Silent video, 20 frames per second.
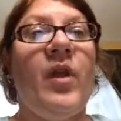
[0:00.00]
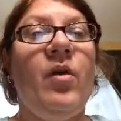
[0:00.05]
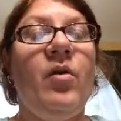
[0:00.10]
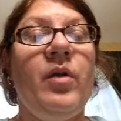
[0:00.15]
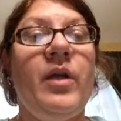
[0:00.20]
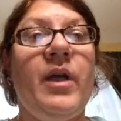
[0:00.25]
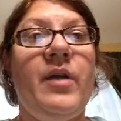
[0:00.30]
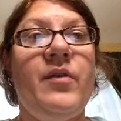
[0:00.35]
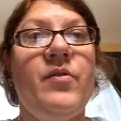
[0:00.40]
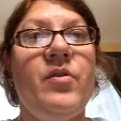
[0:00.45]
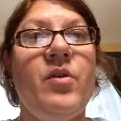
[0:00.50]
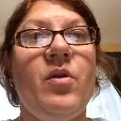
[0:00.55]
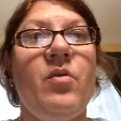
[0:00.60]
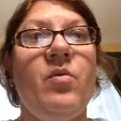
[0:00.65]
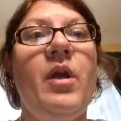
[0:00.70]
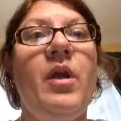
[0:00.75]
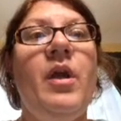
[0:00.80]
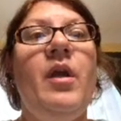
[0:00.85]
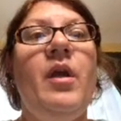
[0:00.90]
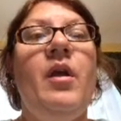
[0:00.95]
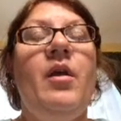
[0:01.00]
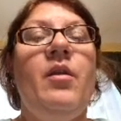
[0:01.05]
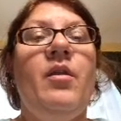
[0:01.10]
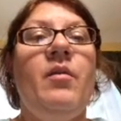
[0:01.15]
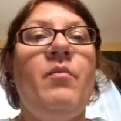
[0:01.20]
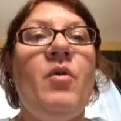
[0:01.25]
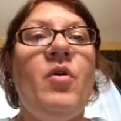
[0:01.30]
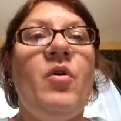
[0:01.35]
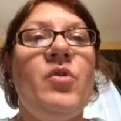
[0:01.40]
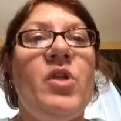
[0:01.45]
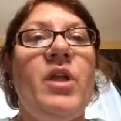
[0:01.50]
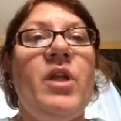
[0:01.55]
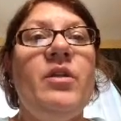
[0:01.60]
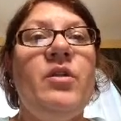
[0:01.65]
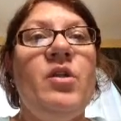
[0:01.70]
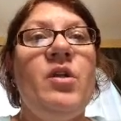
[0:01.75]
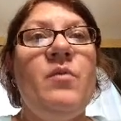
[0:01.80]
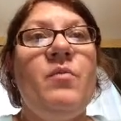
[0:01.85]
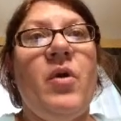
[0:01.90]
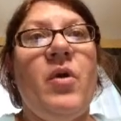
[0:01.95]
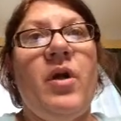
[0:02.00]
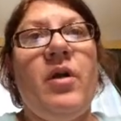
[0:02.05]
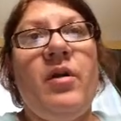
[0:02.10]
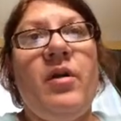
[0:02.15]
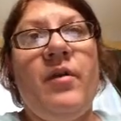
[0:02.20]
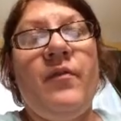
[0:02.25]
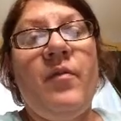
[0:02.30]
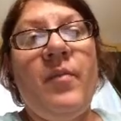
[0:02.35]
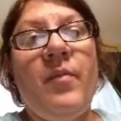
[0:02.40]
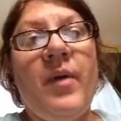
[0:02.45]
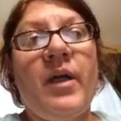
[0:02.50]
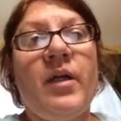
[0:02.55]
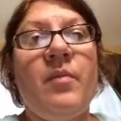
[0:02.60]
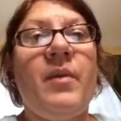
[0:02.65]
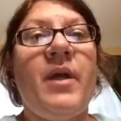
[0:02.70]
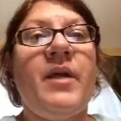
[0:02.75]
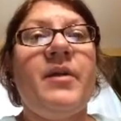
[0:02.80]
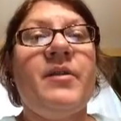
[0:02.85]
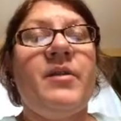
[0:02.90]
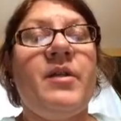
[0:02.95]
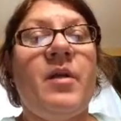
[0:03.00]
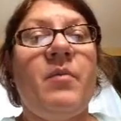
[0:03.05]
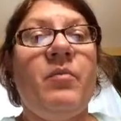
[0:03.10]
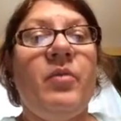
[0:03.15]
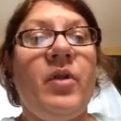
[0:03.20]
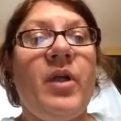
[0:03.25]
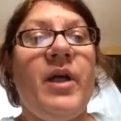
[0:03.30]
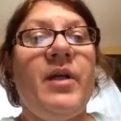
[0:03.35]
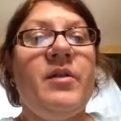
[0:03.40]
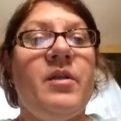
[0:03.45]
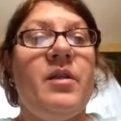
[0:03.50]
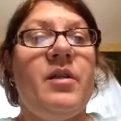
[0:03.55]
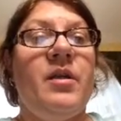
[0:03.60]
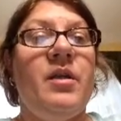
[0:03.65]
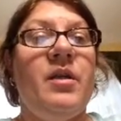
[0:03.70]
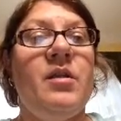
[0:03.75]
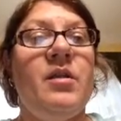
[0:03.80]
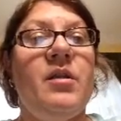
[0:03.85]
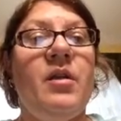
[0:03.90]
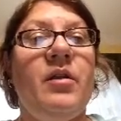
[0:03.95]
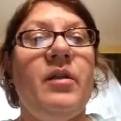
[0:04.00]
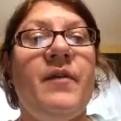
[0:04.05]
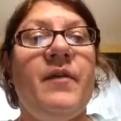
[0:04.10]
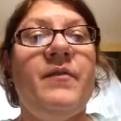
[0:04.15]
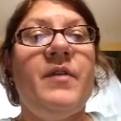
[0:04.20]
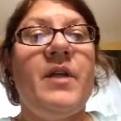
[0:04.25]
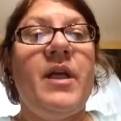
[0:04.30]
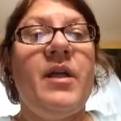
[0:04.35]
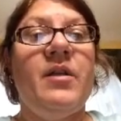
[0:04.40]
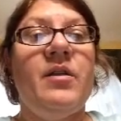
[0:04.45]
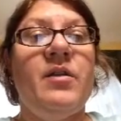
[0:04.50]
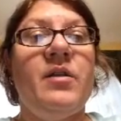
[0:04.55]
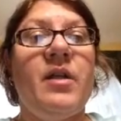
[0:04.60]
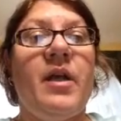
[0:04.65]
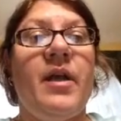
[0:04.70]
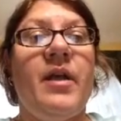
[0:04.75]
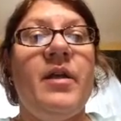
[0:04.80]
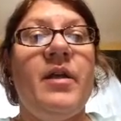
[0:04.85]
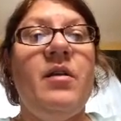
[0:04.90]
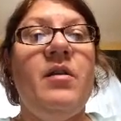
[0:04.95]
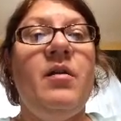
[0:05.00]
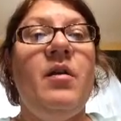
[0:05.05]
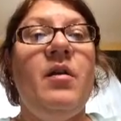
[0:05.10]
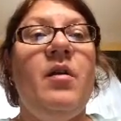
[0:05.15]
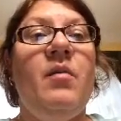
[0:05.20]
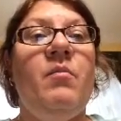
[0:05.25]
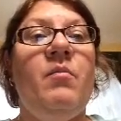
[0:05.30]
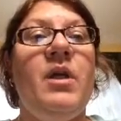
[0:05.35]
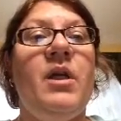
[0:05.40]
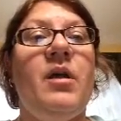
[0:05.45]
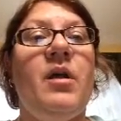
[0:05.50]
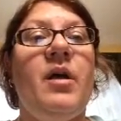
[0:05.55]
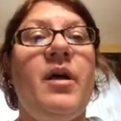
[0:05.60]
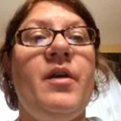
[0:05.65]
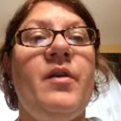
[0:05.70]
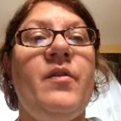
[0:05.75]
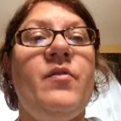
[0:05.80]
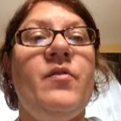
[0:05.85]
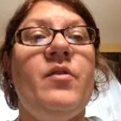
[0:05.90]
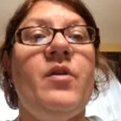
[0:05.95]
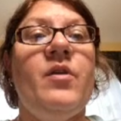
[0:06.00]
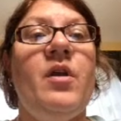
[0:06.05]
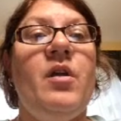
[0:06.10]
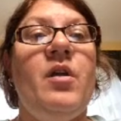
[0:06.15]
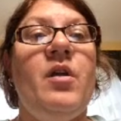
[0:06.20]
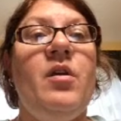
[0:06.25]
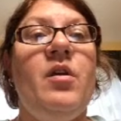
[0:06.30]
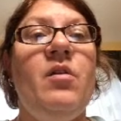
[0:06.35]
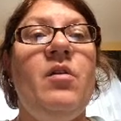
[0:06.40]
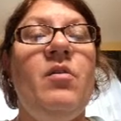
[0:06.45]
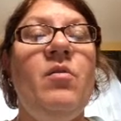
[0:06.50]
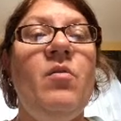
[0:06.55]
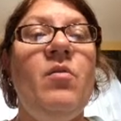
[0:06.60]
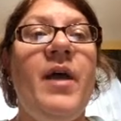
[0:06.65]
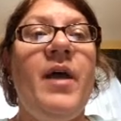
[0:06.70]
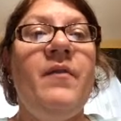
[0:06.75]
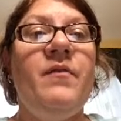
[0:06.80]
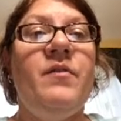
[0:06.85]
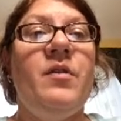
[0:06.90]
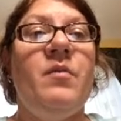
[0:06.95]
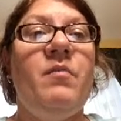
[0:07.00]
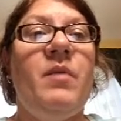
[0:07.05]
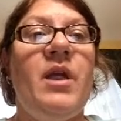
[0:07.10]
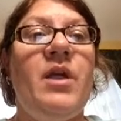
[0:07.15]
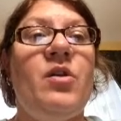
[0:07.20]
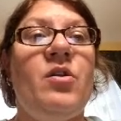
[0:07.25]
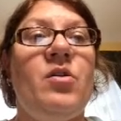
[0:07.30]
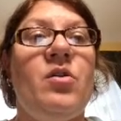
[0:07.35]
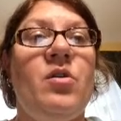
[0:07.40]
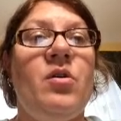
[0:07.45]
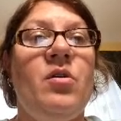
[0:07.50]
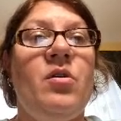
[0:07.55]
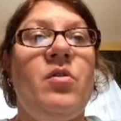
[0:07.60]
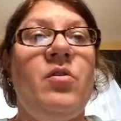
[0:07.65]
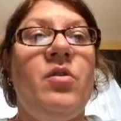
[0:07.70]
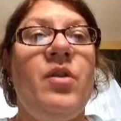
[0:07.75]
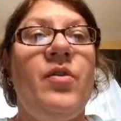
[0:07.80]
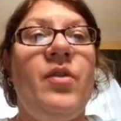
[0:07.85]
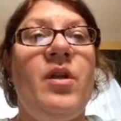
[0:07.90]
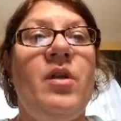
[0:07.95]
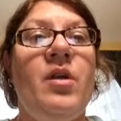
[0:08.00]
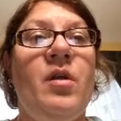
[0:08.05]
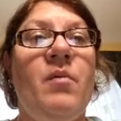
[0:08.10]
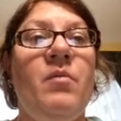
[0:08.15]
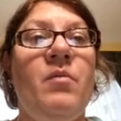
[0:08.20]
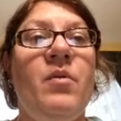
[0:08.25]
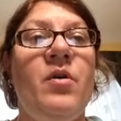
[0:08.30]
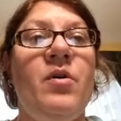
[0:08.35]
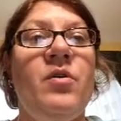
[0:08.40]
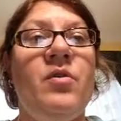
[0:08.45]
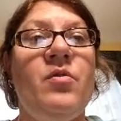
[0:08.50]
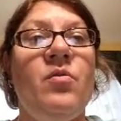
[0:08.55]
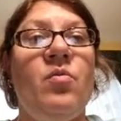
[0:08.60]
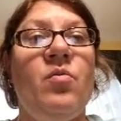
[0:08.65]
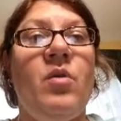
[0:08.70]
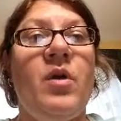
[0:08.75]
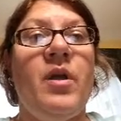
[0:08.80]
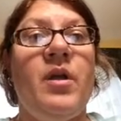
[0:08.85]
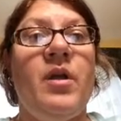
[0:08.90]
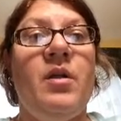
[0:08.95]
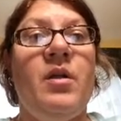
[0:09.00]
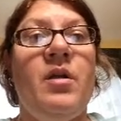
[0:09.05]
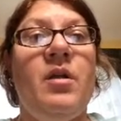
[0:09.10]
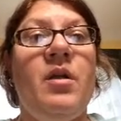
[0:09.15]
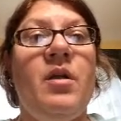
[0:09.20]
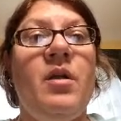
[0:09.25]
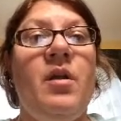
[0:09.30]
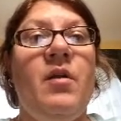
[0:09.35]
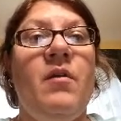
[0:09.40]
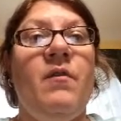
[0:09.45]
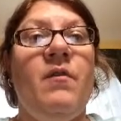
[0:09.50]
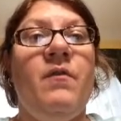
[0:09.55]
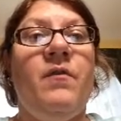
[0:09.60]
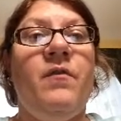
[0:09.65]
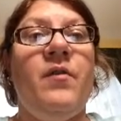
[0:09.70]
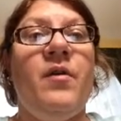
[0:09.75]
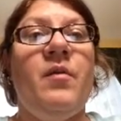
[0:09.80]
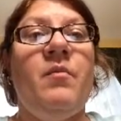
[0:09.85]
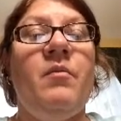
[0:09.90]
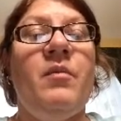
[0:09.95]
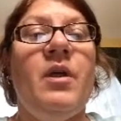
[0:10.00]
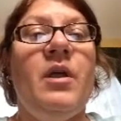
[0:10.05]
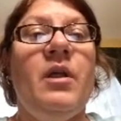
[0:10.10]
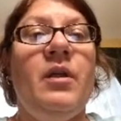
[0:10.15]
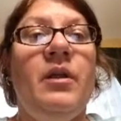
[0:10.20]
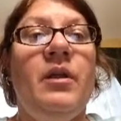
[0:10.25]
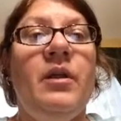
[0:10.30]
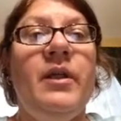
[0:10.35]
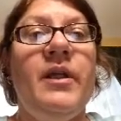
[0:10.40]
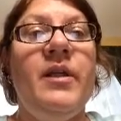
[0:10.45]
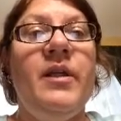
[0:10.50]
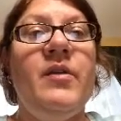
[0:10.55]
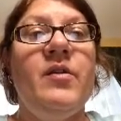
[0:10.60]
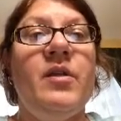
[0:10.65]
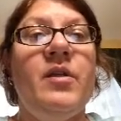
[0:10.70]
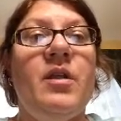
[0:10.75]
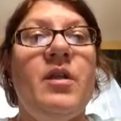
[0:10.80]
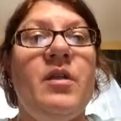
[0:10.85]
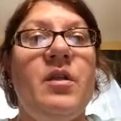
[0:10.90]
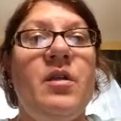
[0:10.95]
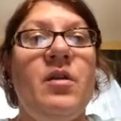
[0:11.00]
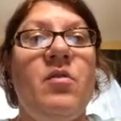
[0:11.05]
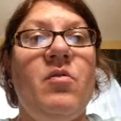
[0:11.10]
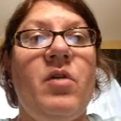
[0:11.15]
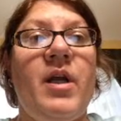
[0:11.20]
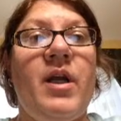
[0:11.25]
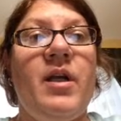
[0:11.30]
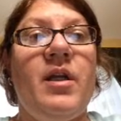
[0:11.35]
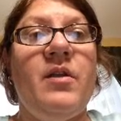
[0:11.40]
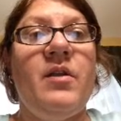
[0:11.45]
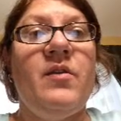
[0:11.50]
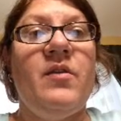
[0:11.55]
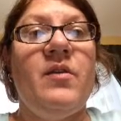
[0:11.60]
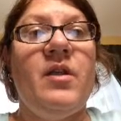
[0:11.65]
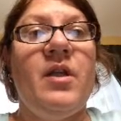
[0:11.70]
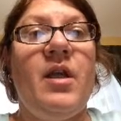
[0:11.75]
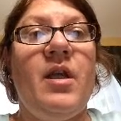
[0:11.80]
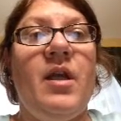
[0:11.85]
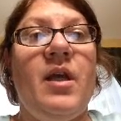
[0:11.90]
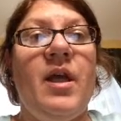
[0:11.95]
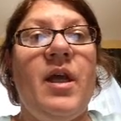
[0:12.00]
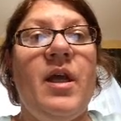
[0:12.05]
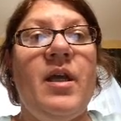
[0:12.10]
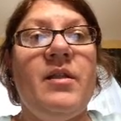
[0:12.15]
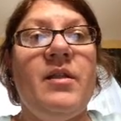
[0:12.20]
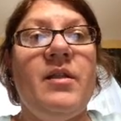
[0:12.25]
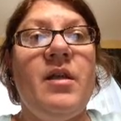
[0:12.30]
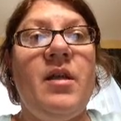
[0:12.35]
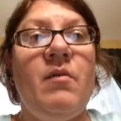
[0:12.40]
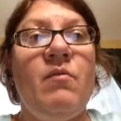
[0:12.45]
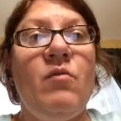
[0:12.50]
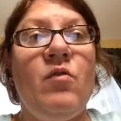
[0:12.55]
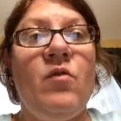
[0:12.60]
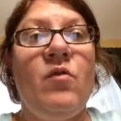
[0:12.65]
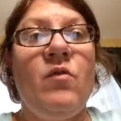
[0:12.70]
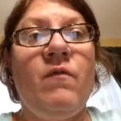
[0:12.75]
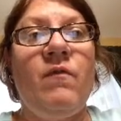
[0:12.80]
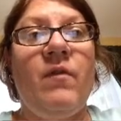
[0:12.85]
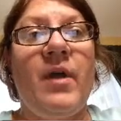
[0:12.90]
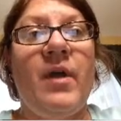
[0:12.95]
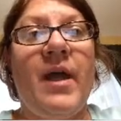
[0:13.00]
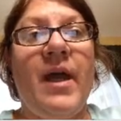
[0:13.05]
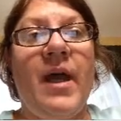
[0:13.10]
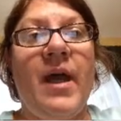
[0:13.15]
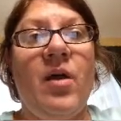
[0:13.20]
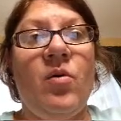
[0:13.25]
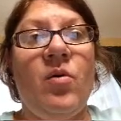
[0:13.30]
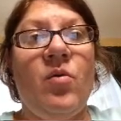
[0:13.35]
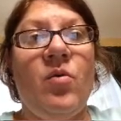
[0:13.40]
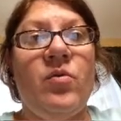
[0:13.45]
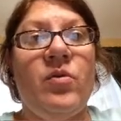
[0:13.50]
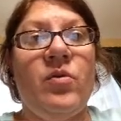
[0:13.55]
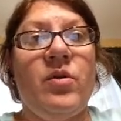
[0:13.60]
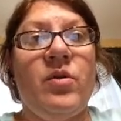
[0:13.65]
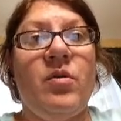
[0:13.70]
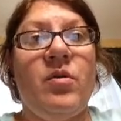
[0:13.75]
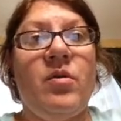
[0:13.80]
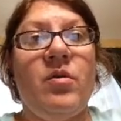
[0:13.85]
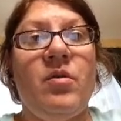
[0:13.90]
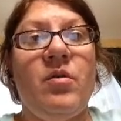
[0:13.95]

Okay, so the most challenging part of the back-to-back stem plots is the left-hand side, because you have to make sure that the numbers run from least to greatest as they move out.